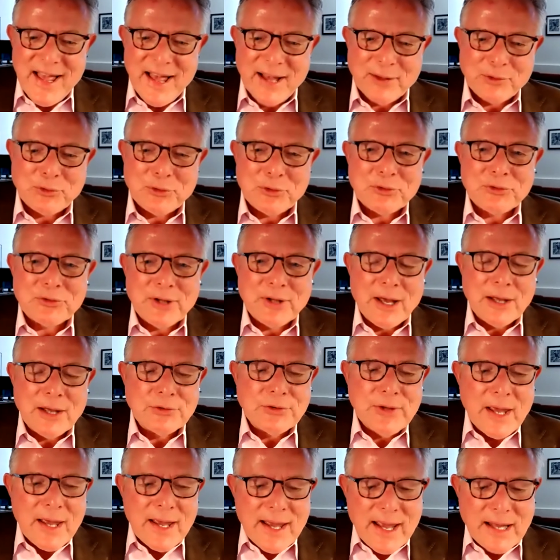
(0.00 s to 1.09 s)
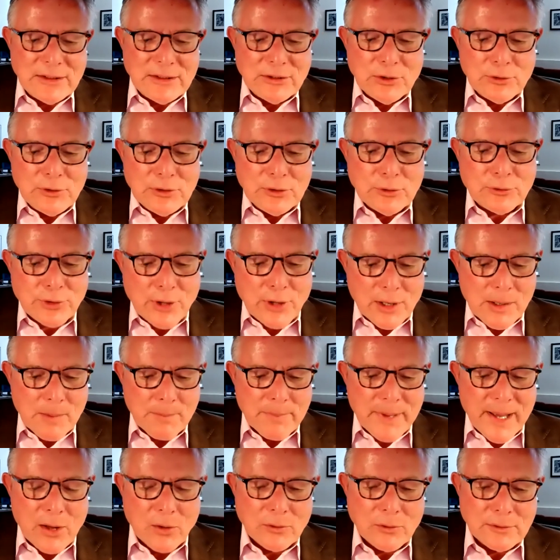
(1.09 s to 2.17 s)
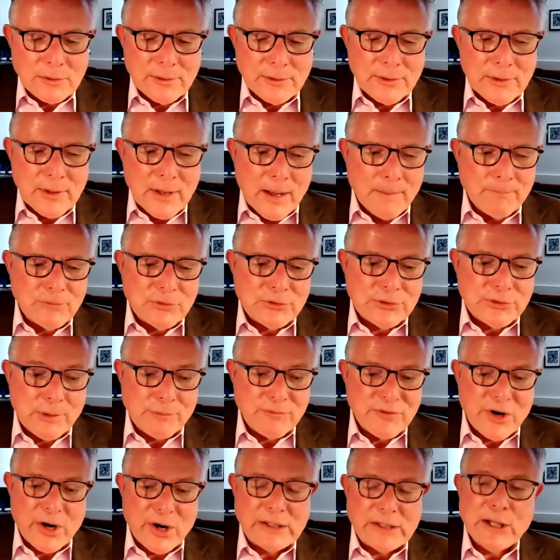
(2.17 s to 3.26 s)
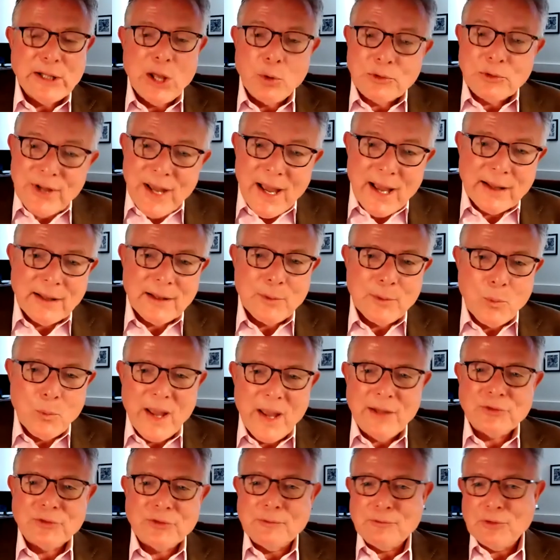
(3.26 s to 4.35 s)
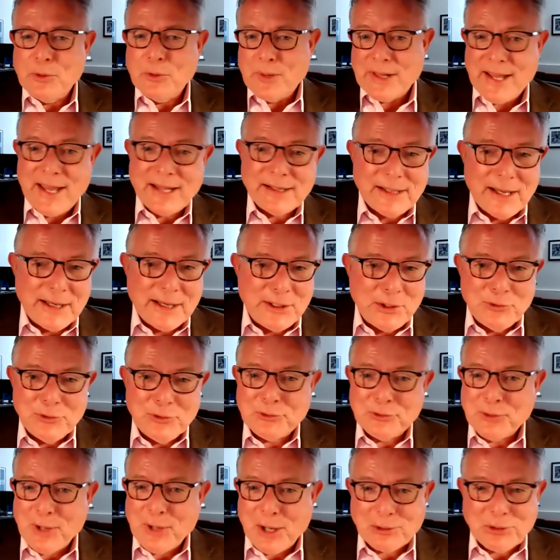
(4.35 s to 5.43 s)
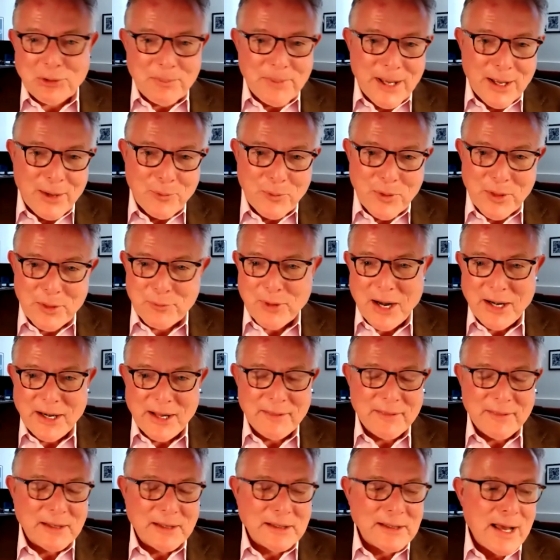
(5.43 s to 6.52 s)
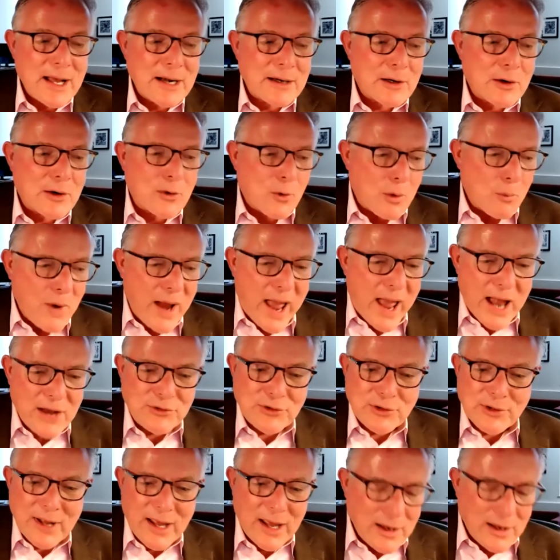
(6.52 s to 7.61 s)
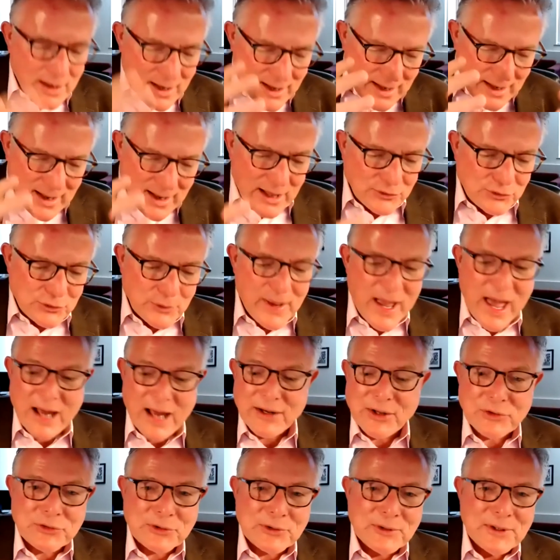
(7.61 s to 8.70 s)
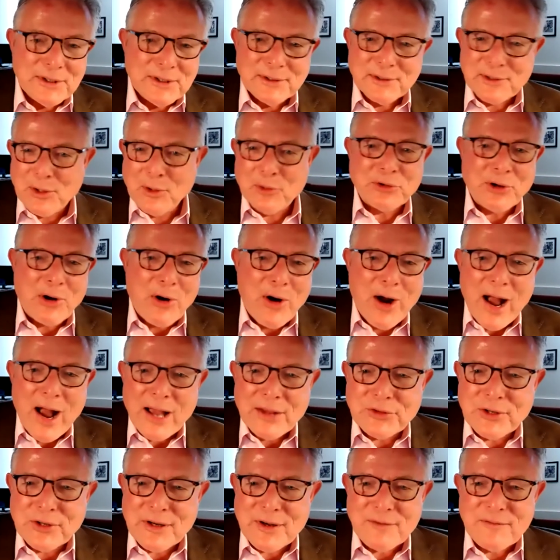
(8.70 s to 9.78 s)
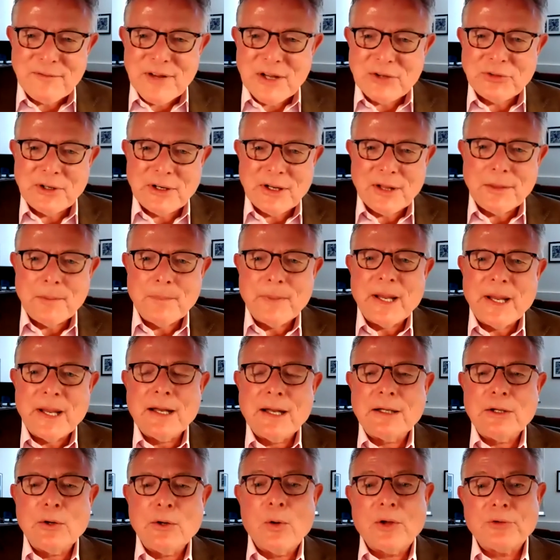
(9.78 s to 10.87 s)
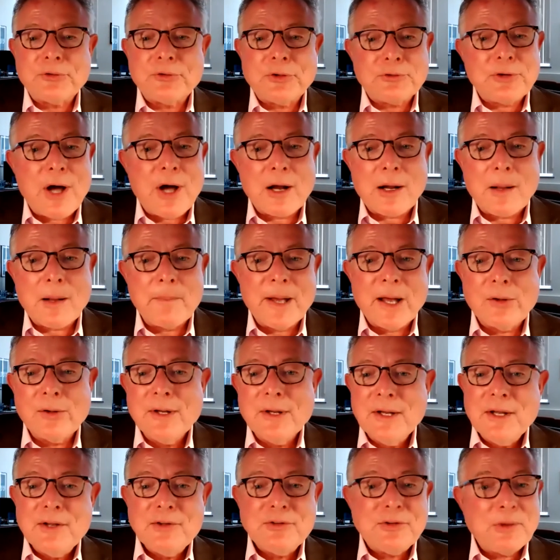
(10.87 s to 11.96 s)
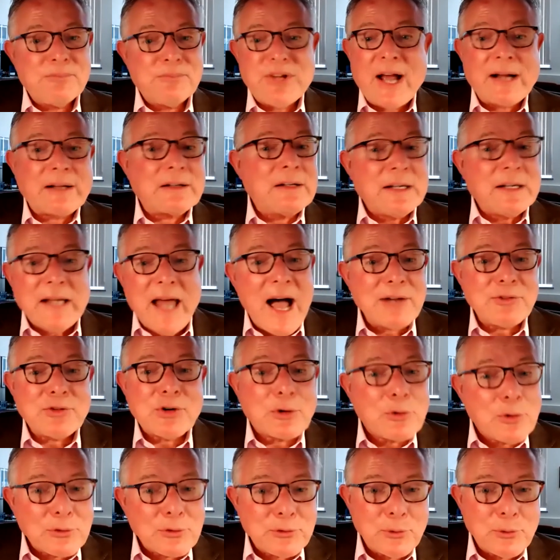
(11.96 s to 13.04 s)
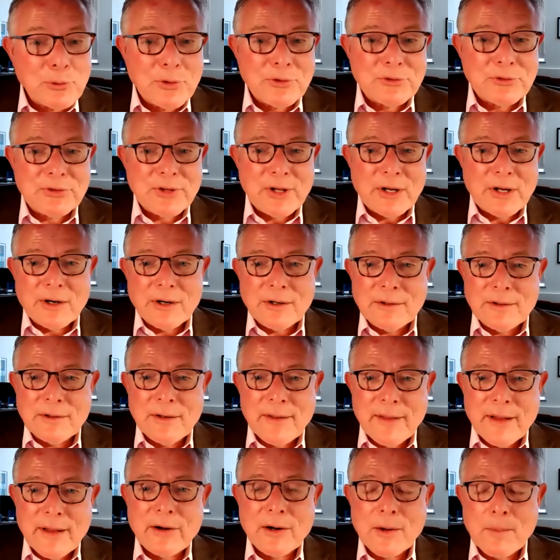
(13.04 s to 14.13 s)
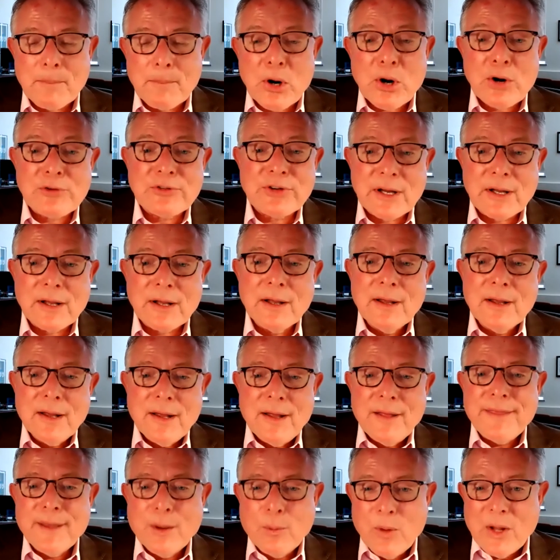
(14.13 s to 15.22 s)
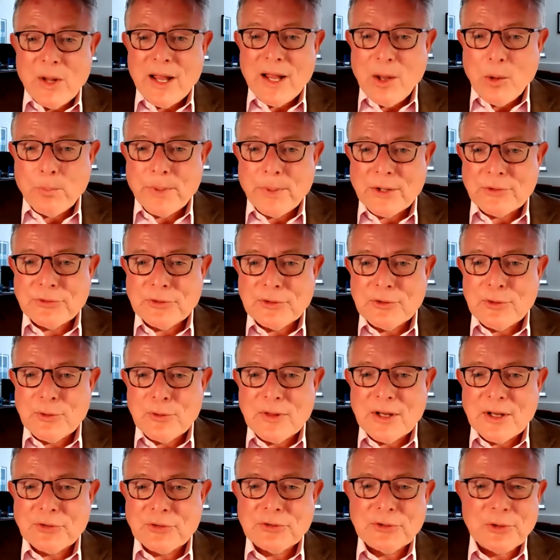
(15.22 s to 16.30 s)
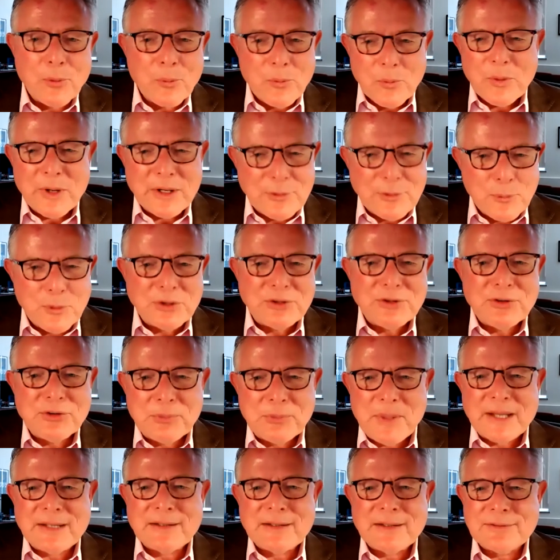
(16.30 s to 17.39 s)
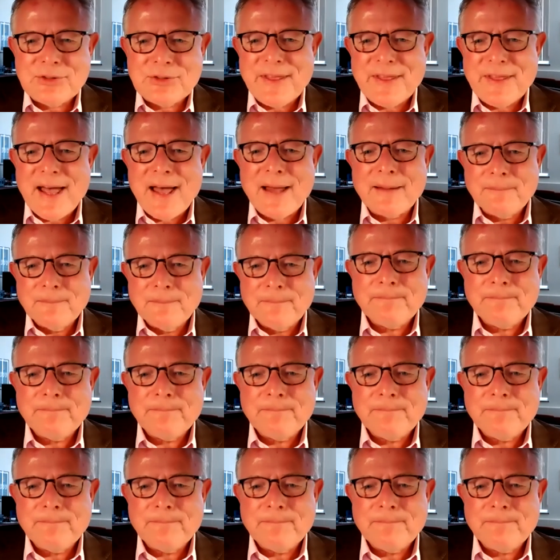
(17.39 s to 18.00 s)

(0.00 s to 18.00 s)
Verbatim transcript: exercise and you you talk about um, some very low tech ways of doing that, like you just talked about with writing the letter, or had you, uh, as you had us close our eyes and envision at the beginning. You also talk about some technological tools that are that are emerging that will help us do this. So would would you speak to that?